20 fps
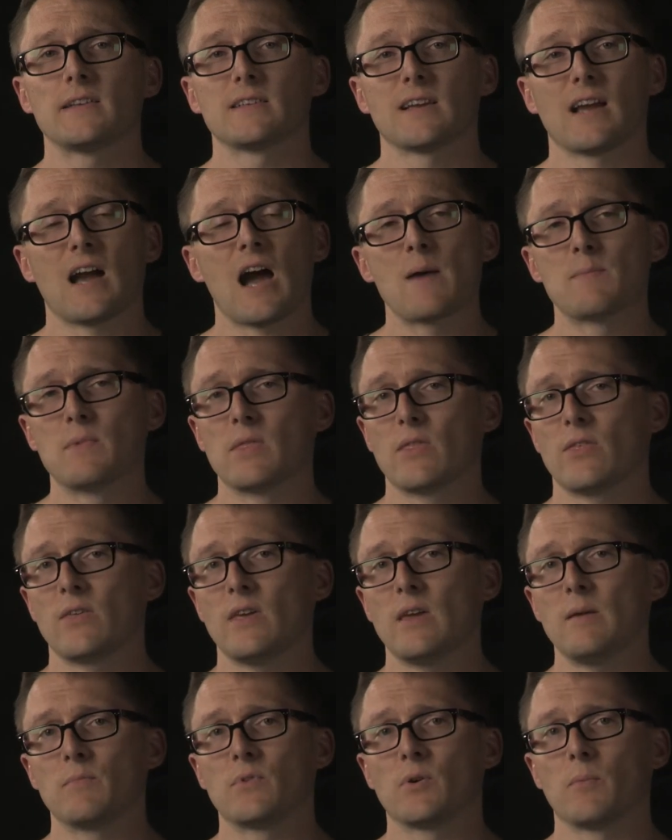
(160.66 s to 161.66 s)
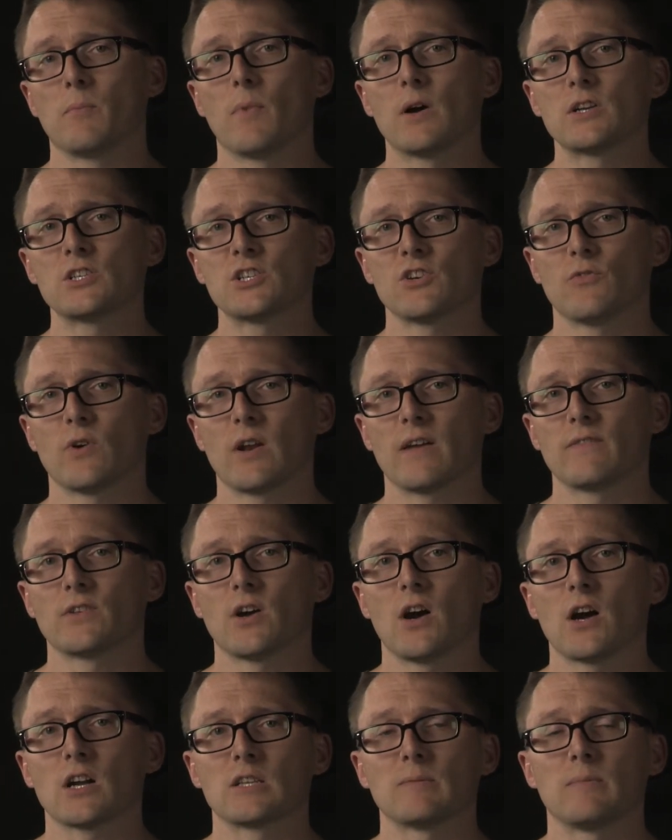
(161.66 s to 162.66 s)
is a common theme to much of what I've
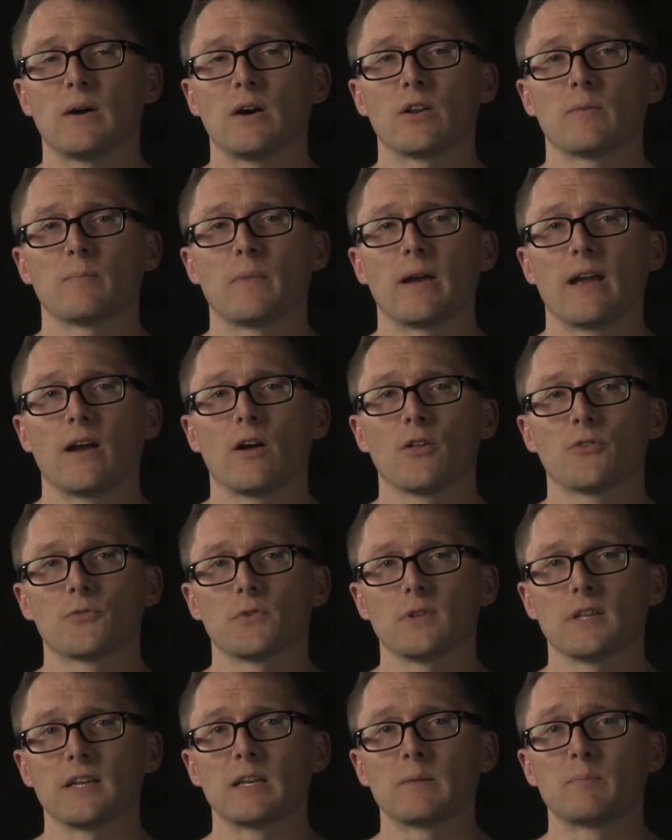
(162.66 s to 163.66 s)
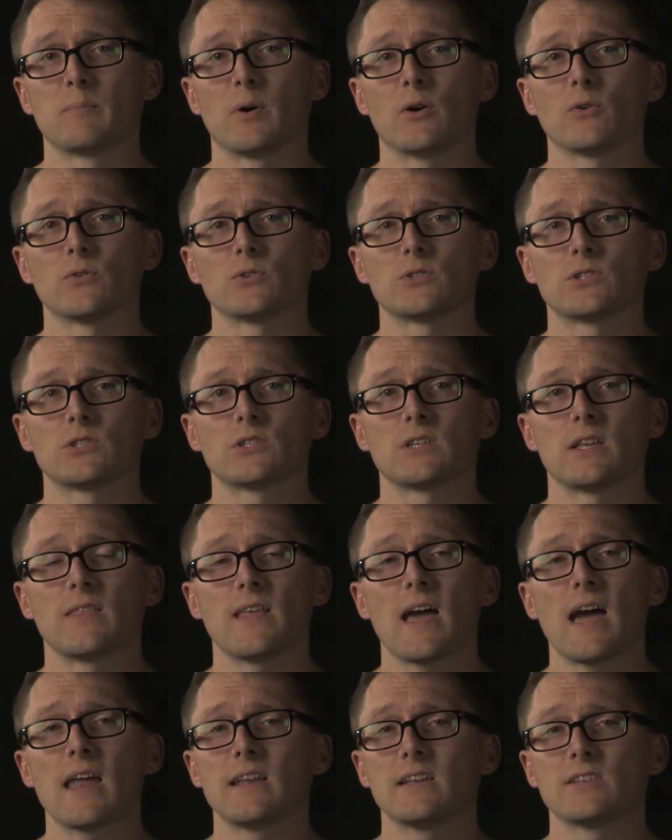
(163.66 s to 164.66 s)
talked about in my health-related posts, and
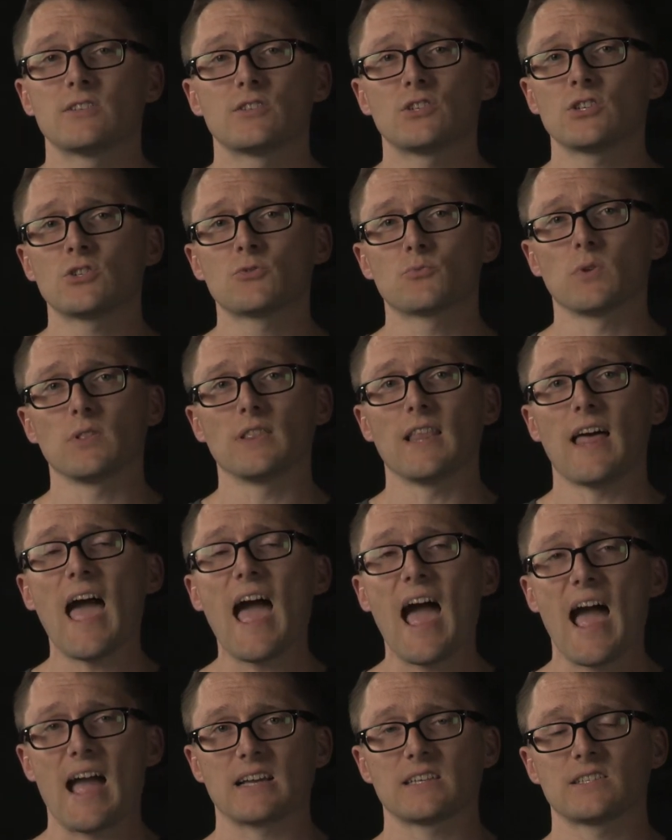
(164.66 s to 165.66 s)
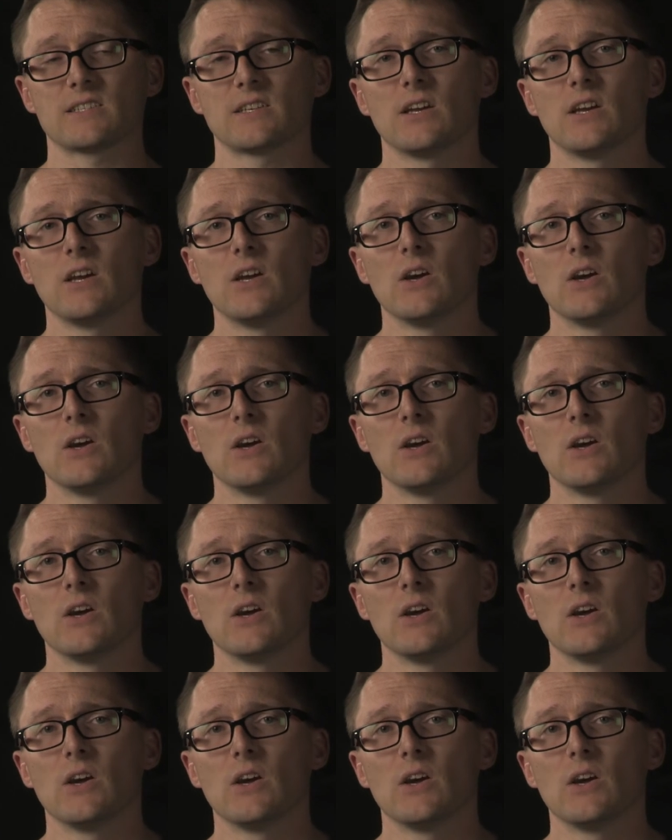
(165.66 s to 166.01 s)
that is just relax.